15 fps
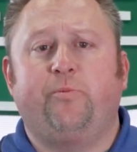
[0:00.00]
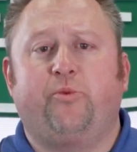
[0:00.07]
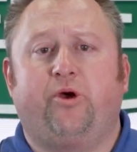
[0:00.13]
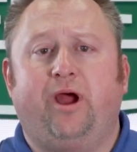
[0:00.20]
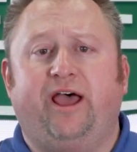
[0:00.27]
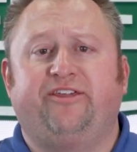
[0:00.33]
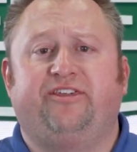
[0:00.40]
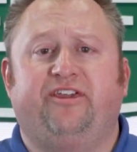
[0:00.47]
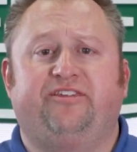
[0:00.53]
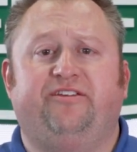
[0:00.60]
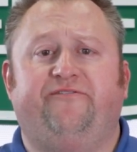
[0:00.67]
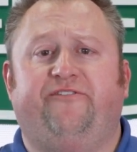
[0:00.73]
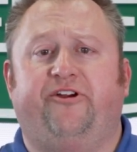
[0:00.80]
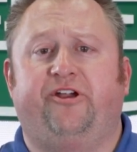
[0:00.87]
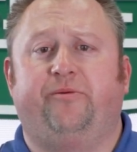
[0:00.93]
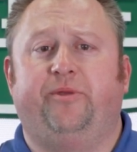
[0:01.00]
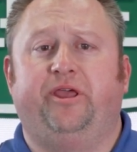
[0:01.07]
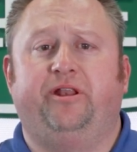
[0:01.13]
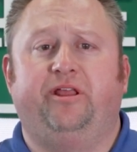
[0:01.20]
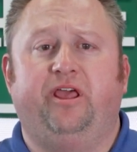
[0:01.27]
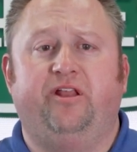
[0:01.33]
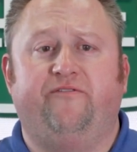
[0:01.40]
process
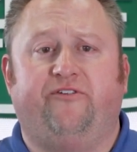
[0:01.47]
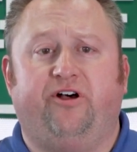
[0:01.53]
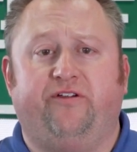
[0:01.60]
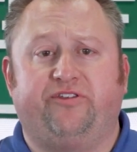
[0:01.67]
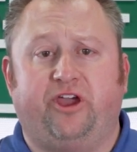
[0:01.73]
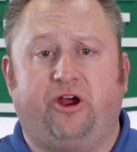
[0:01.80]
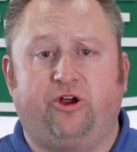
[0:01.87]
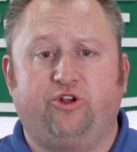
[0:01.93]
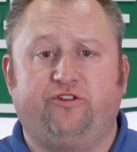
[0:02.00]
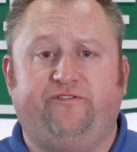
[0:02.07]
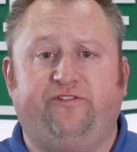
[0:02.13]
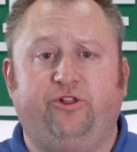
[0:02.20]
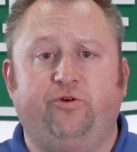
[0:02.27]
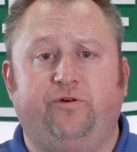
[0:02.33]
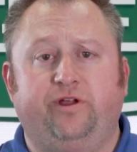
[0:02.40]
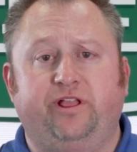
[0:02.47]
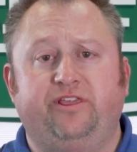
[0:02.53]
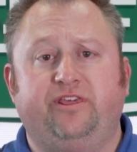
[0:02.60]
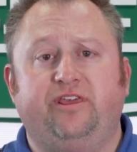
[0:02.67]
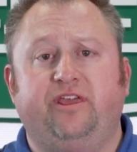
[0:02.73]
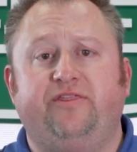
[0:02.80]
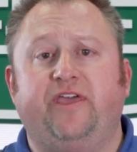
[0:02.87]
environment involves harsh
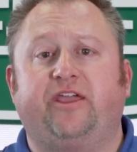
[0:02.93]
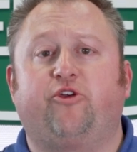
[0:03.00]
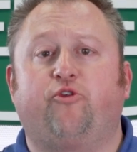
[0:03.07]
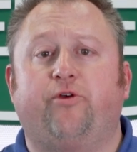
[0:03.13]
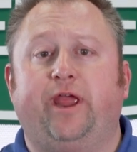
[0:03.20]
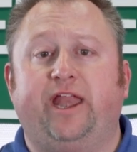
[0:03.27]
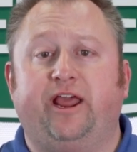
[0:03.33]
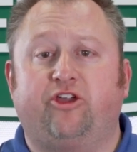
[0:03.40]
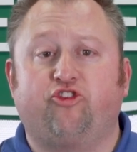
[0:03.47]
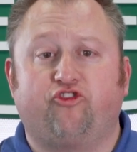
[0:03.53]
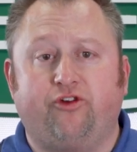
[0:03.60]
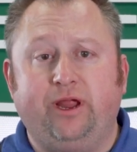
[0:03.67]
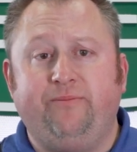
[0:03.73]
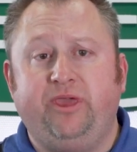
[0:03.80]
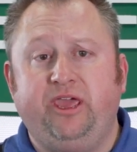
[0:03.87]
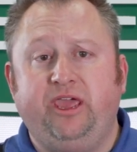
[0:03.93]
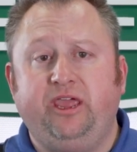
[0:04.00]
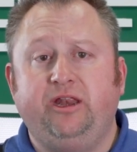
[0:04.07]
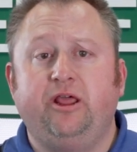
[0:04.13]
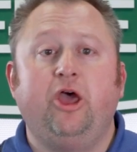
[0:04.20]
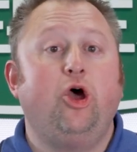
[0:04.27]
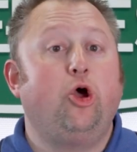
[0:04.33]
fluids that create extreme
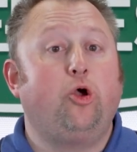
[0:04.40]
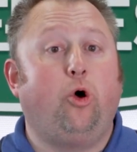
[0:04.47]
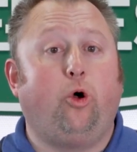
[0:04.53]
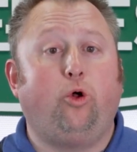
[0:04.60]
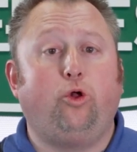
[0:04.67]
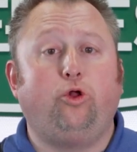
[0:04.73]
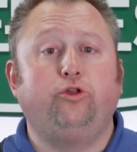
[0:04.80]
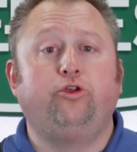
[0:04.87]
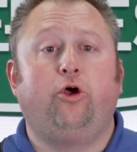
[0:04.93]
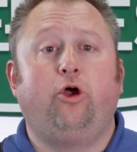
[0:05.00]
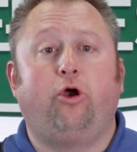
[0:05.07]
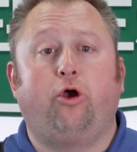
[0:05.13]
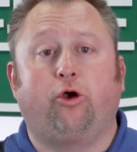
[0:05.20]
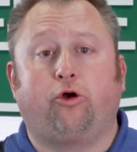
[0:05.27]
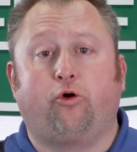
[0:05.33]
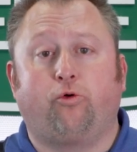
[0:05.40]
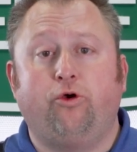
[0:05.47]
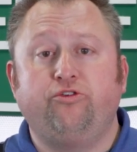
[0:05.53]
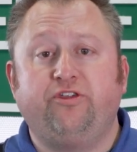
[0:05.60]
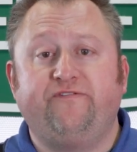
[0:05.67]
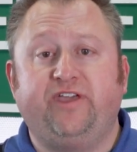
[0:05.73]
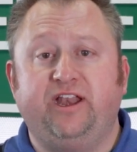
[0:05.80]
heat, cold, or
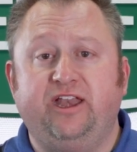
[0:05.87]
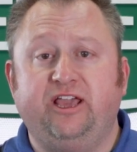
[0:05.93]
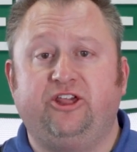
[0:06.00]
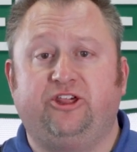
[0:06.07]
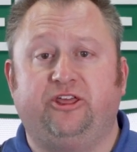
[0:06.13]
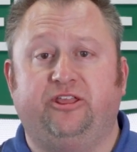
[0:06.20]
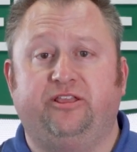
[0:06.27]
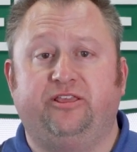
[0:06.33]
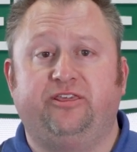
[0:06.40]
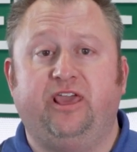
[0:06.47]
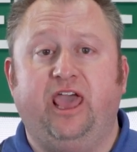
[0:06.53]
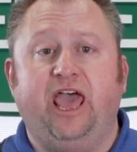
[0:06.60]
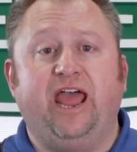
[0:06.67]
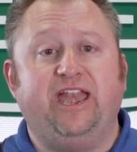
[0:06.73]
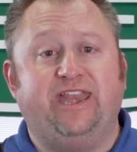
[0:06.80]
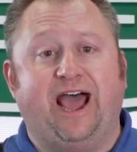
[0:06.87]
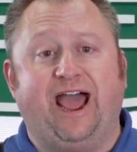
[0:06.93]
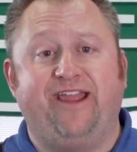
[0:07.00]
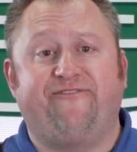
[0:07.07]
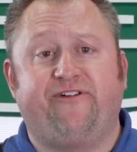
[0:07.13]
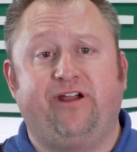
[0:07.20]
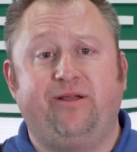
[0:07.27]
corrosive conditions,
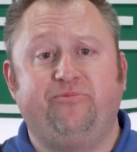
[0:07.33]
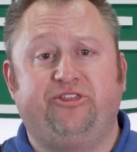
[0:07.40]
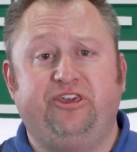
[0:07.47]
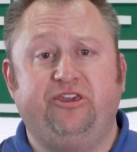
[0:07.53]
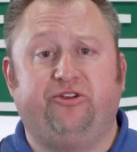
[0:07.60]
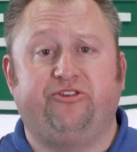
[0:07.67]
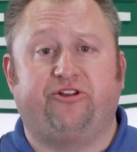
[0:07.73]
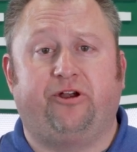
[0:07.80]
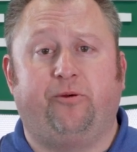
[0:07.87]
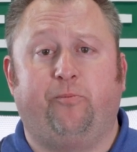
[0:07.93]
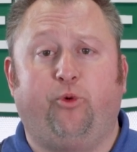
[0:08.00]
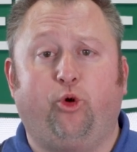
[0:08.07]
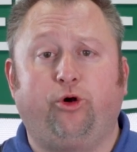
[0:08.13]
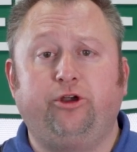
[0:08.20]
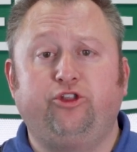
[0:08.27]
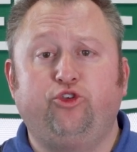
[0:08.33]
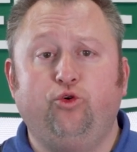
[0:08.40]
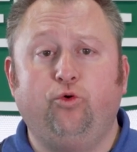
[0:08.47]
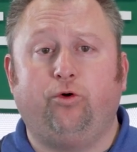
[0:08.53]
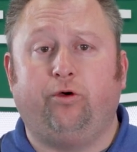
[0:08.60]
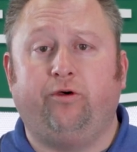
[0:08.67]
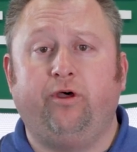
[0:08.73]
diaphragm seals are an important
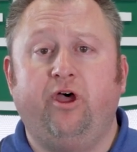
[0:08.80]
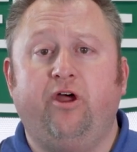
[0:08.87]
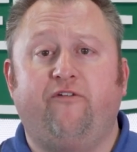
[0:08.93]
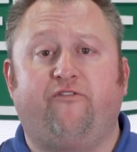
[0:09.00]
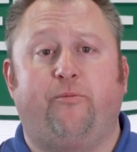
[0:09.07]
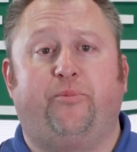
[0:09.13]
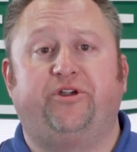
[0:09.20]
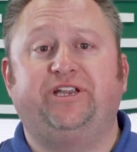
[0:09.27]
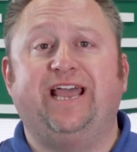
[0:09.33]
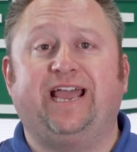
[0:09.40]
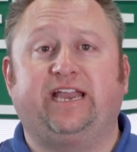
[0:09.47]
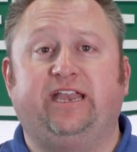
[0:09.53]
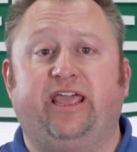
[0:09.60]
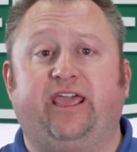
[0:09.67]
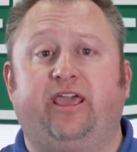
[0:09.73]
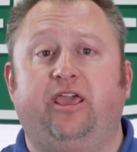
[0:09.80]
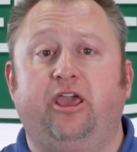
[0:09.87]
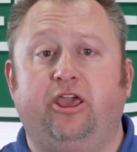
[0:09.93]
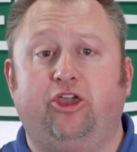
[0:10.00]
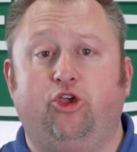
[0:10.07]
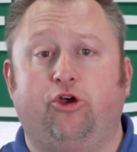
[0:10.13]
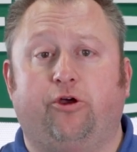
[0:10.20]
tool for protecting
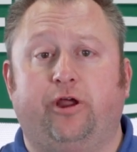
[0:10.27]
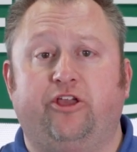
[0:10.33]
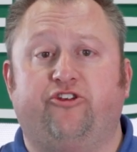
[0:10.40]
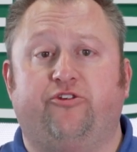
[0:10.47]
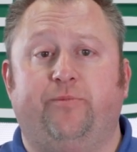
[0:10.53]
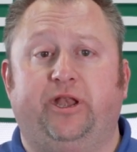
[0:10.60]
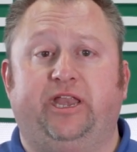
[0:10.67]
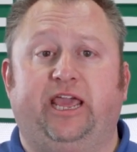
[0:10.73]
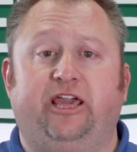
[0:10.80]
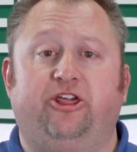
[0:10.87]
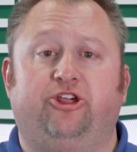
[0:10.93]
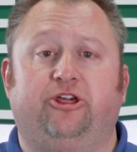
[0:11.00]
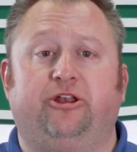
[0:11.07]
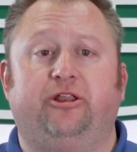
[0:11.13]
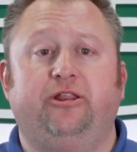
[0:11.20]
your instrumentation.